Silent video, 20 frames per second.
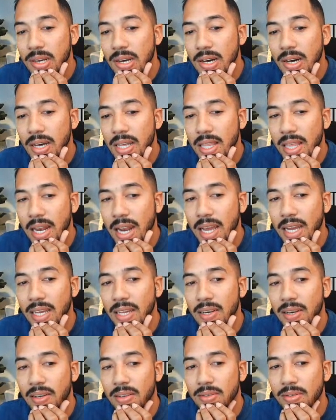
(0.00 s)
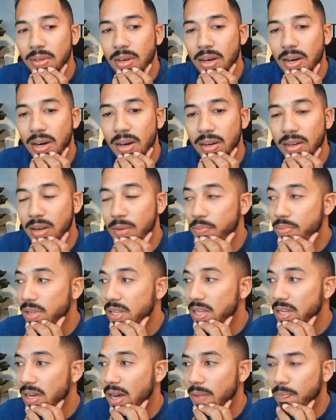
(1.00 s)
that I can
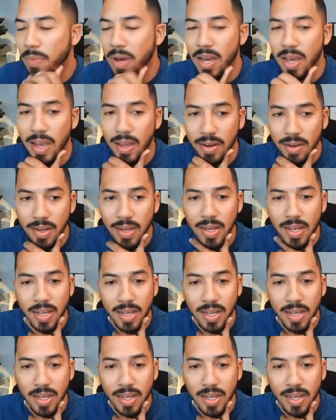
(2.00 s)
complete on my end.